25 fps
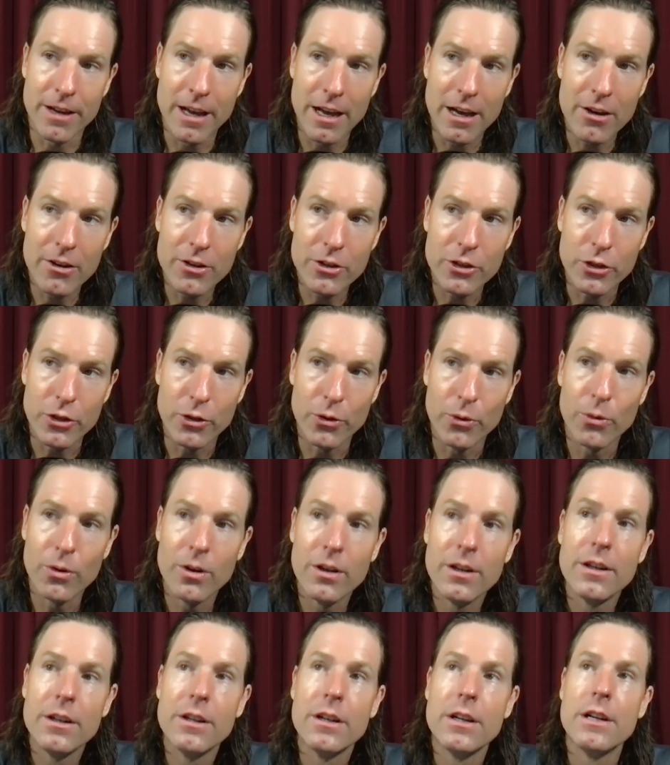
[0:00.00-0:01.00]

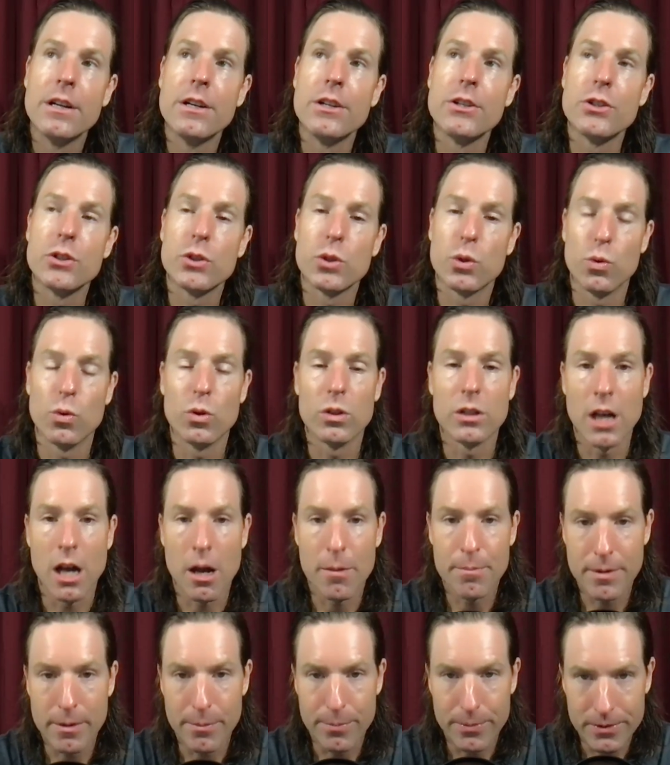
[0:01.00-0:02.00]
value to
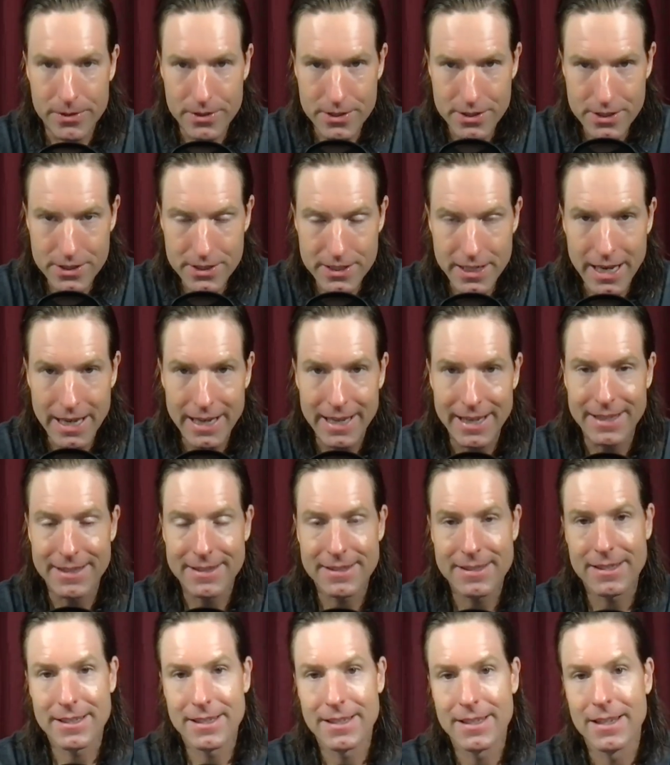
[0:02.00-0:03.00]
allow people to say
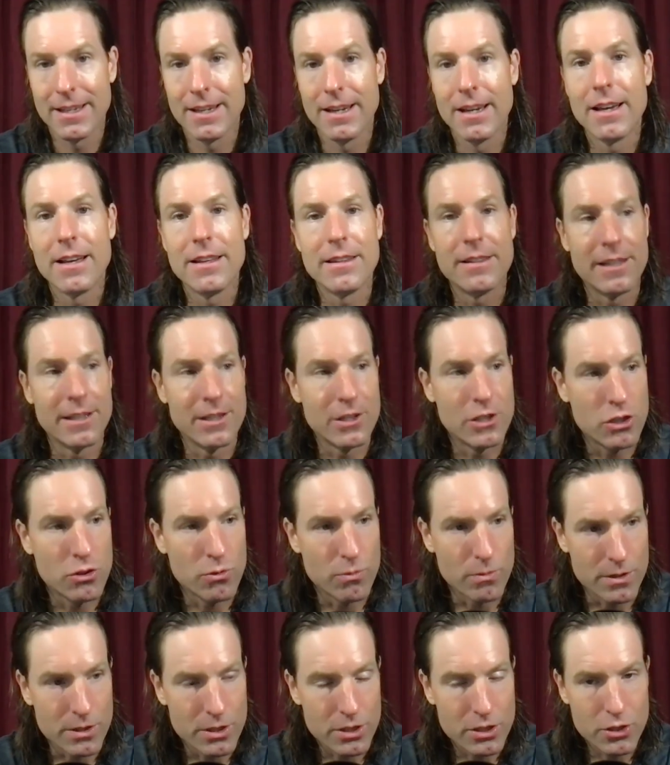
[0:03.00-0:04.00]
it than
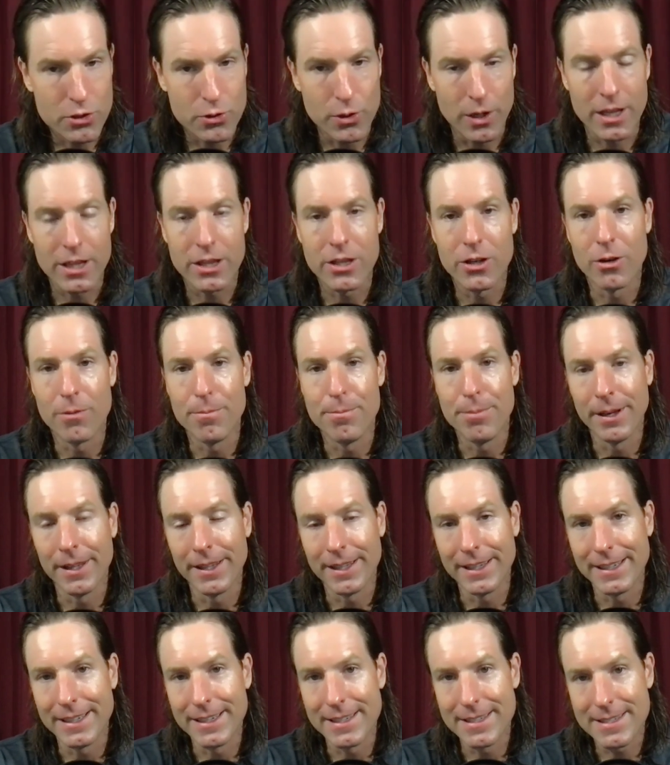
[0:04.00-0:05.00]
to restrict their
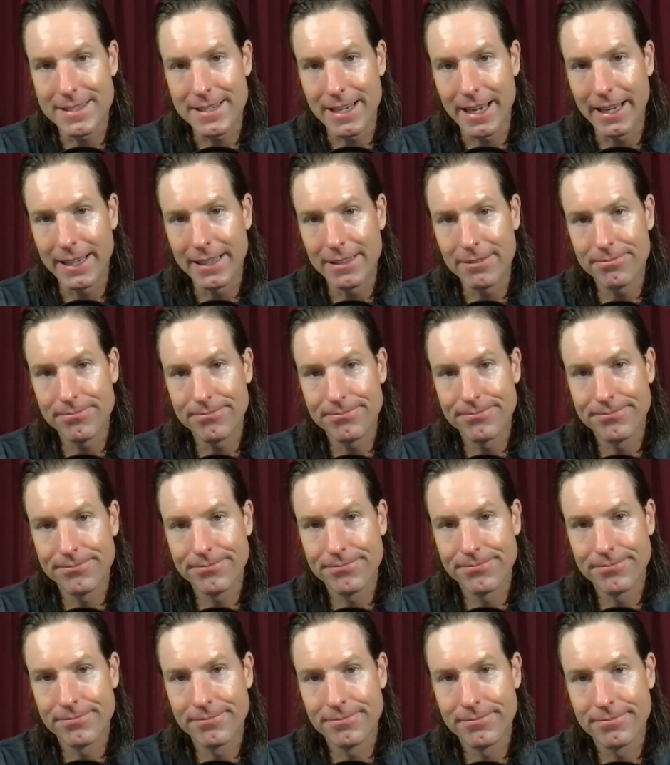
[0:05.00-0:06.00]
ability to say it
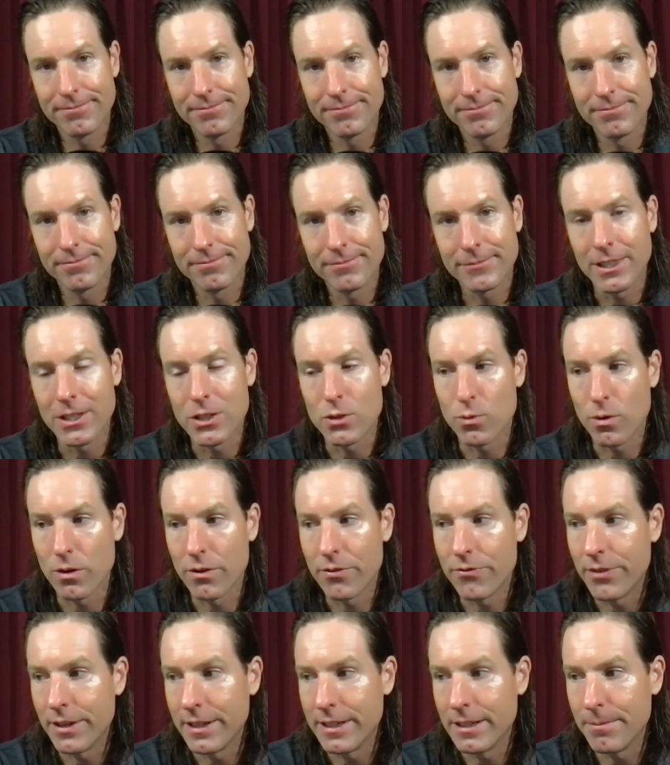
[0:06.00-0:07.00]
because we're
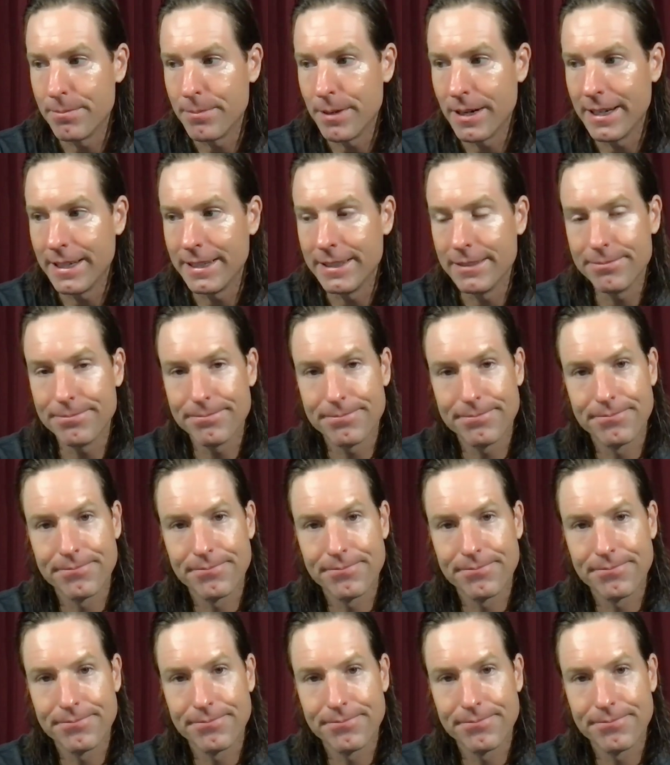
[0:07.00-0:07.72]
offended by it.